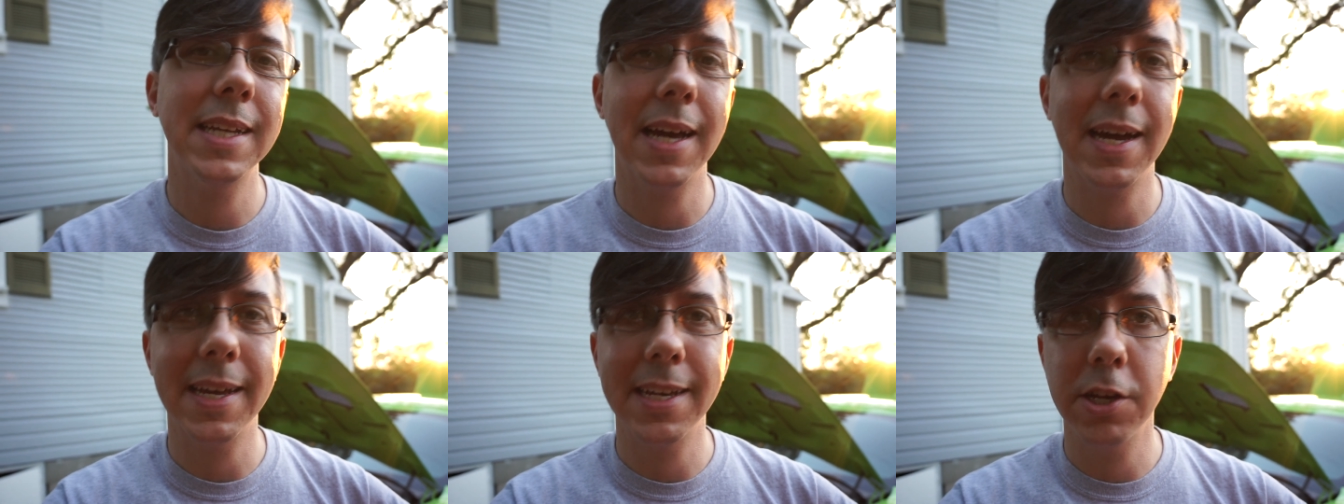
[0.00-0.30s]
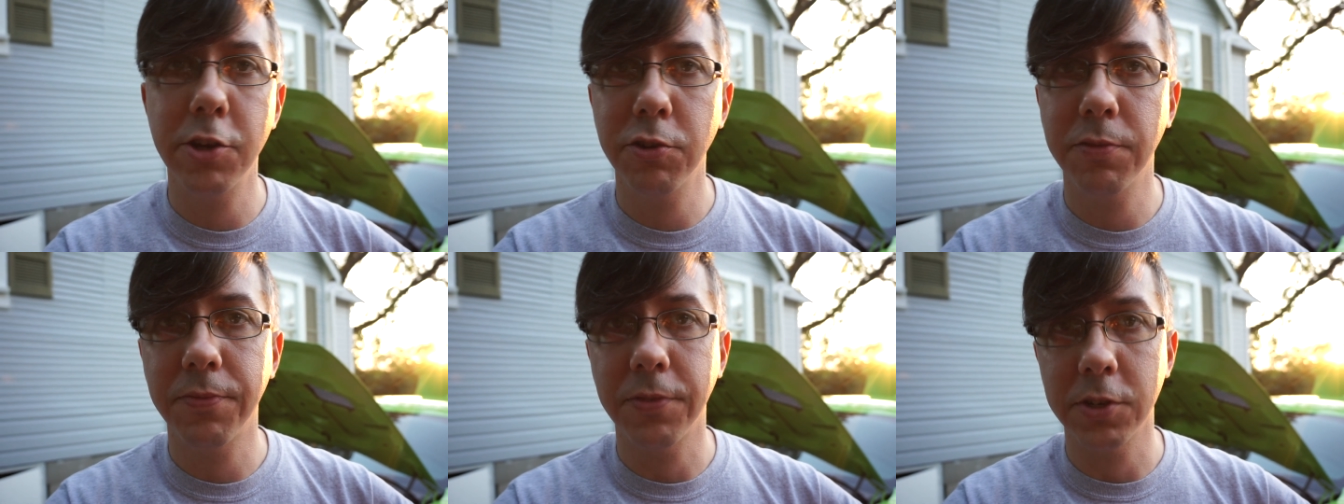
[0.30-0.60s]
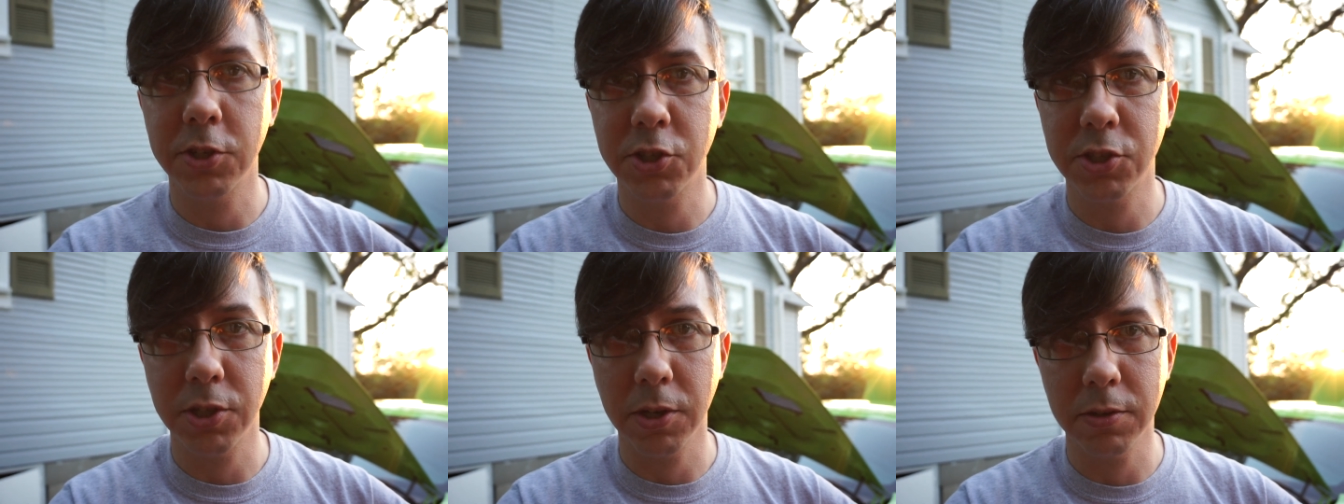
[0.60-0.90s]
I know
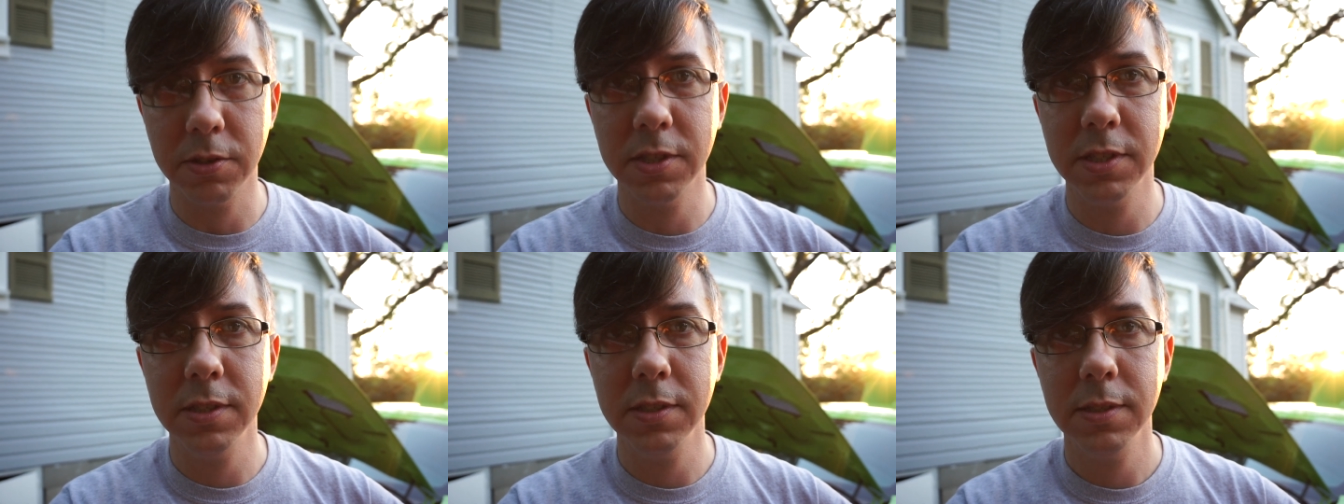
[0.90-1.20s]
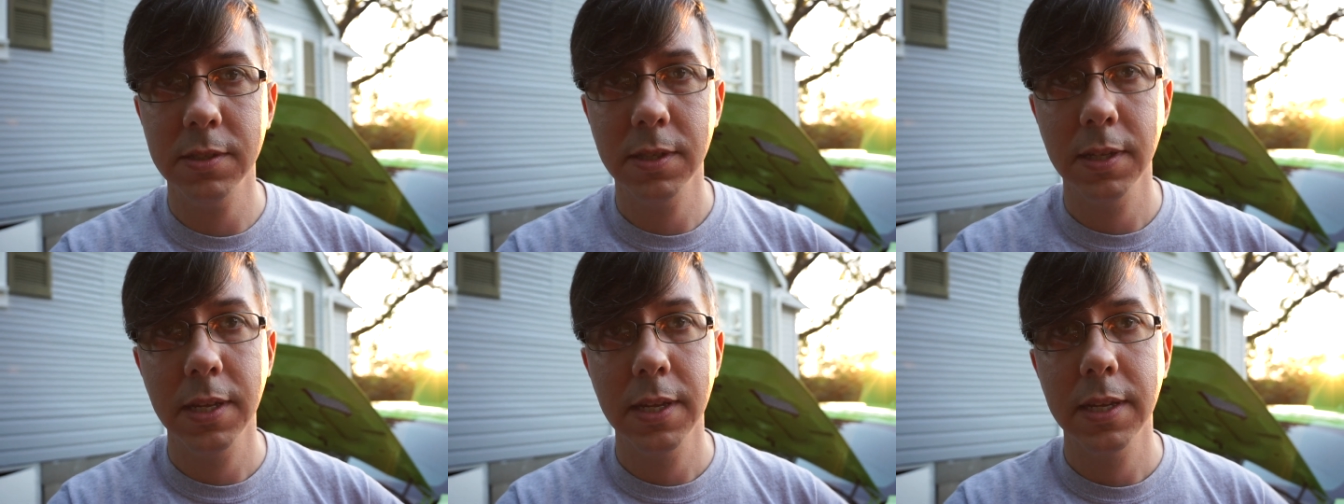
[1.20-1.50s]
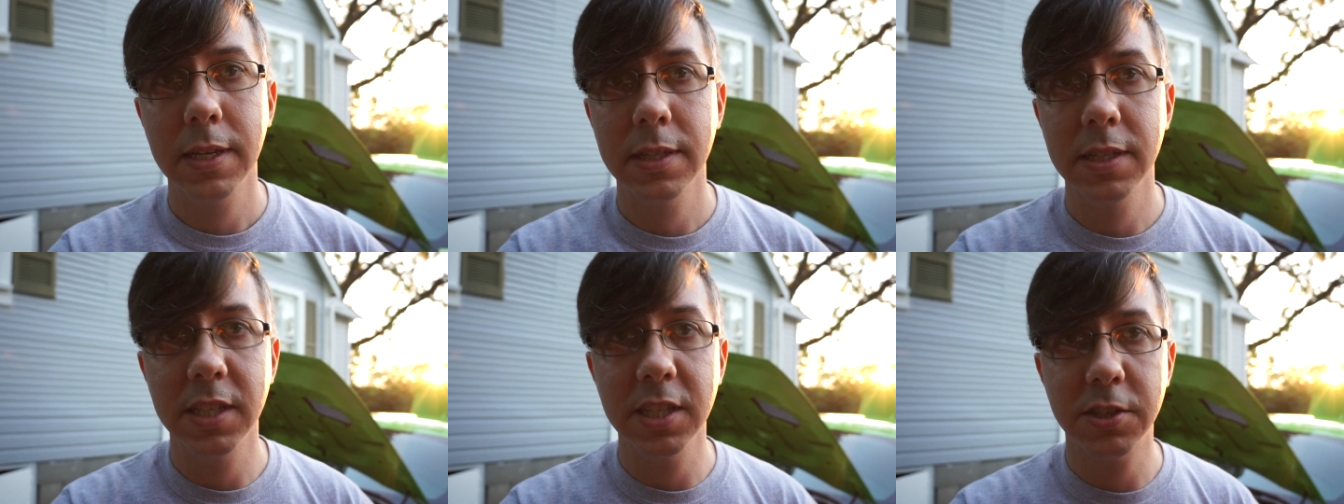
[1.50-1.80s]
for certain
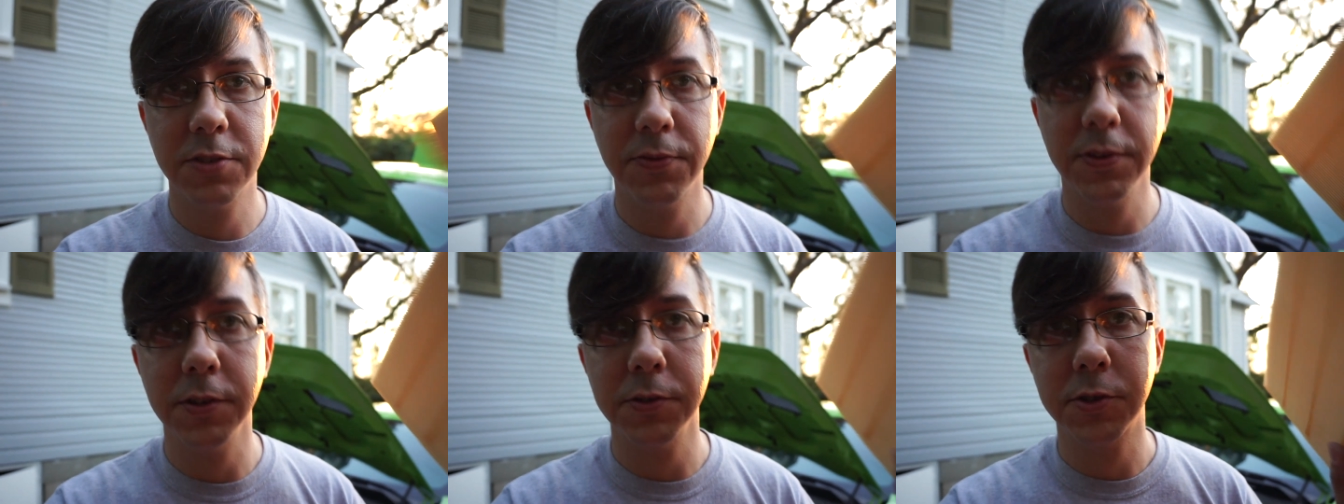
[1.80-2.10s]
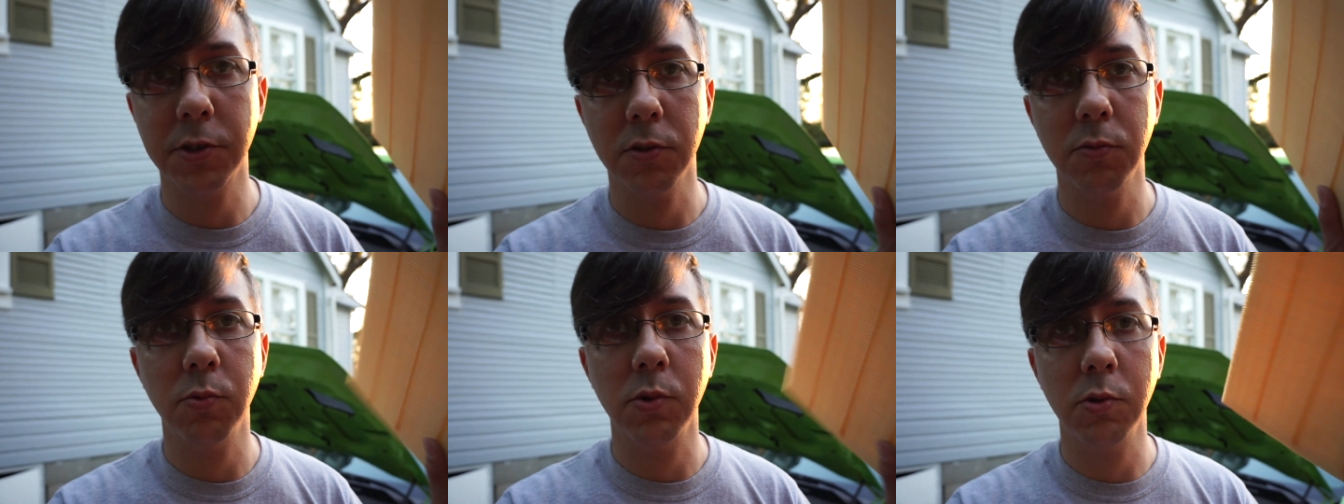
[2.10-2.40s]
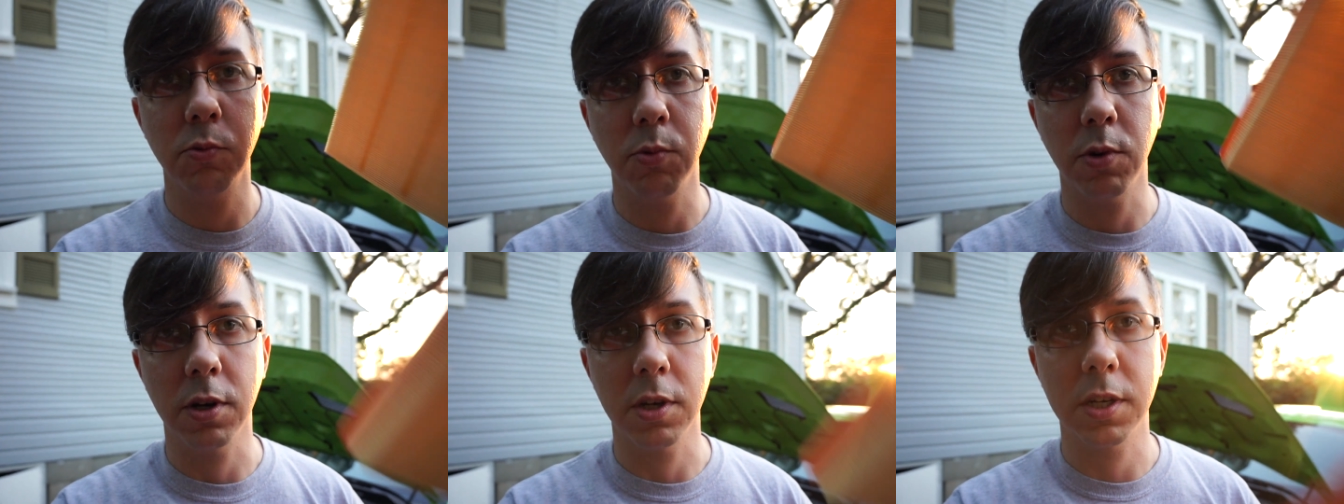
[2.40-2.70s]
this filter
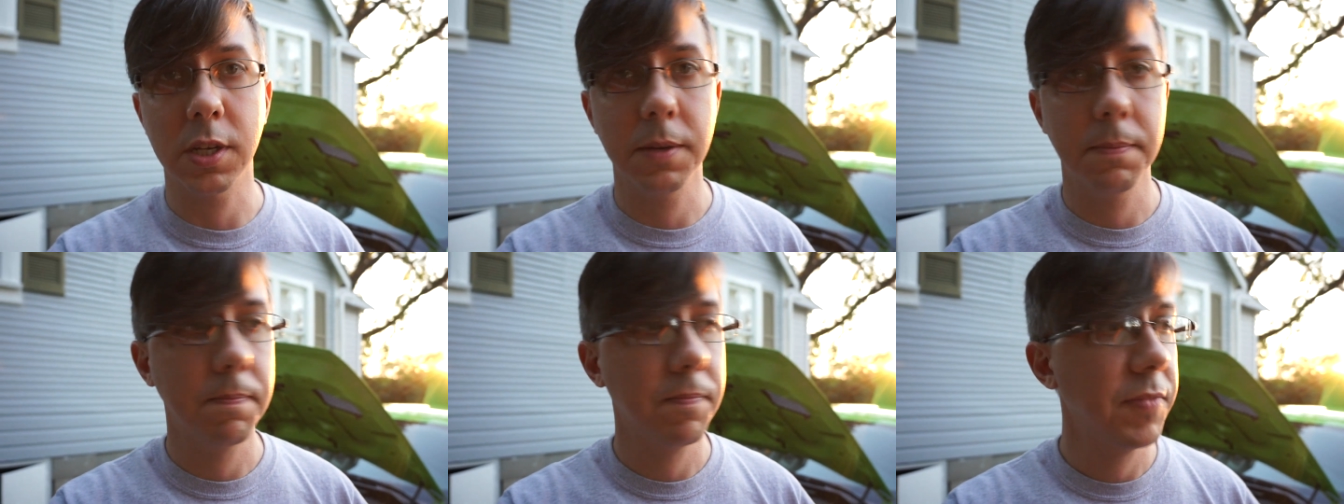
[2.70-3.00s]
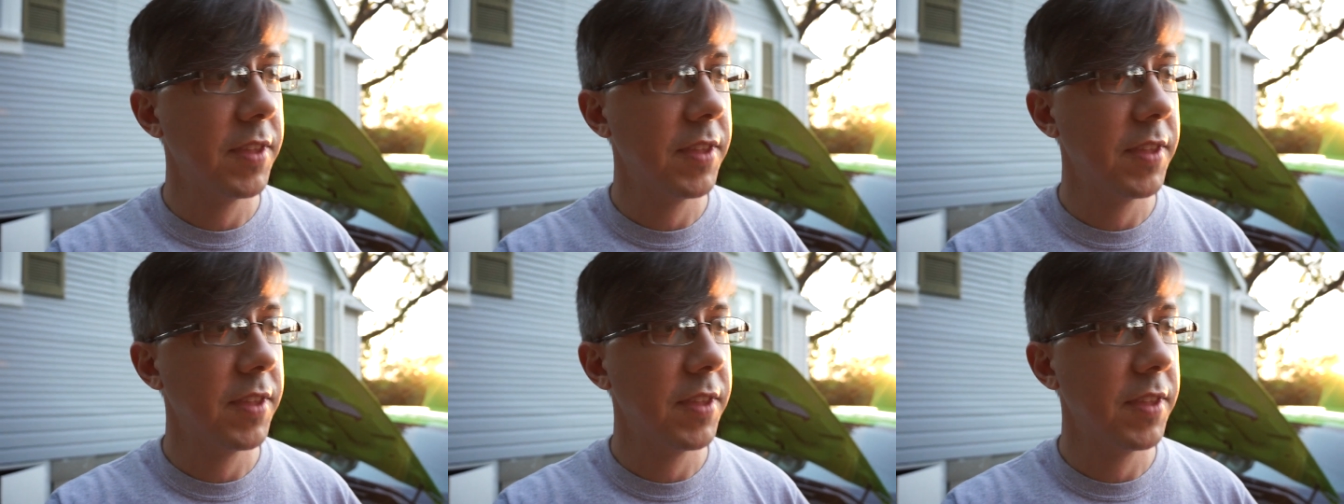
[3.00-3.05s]
will work.